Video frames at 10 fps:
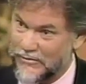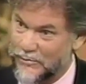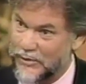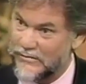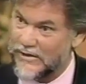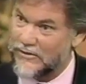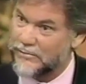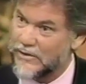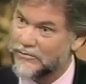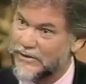put our
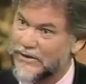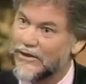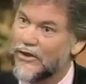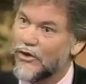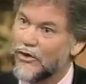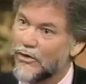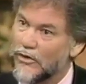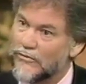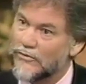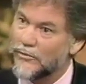taxpayer money
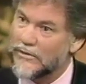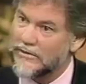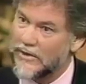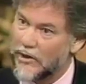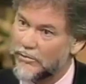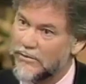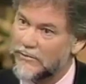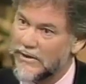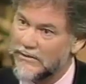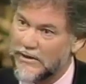also into
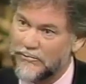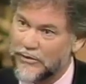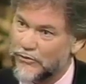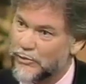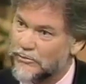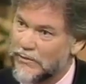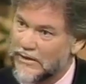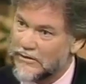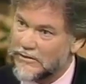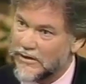helping men live, because when
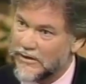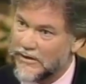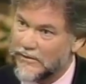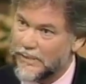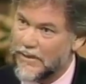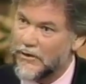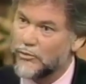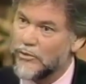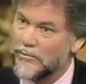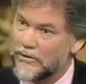men die,
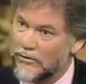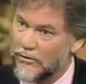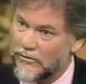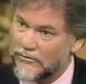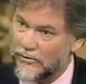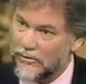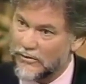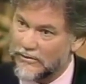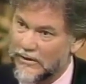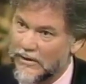women are also hurt.